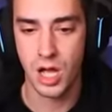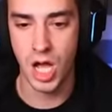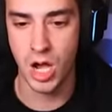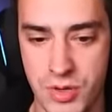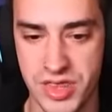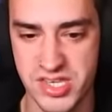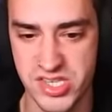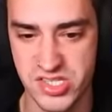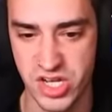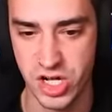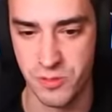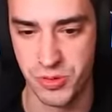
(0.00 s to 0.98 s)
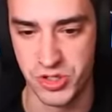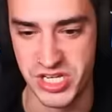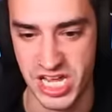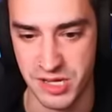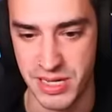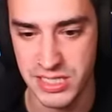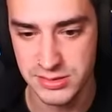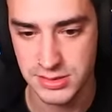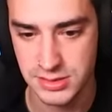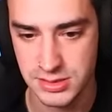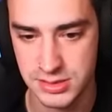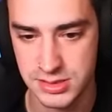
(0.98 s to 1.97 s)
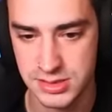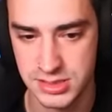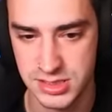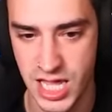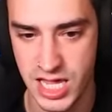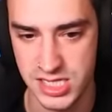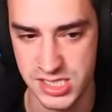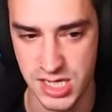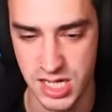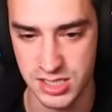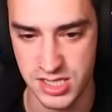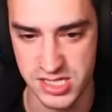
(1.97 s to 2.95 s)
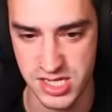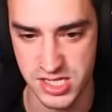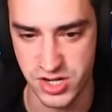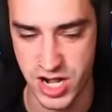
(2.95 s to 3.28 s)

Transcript: Oh, well, this is a good predicament. That is set, this is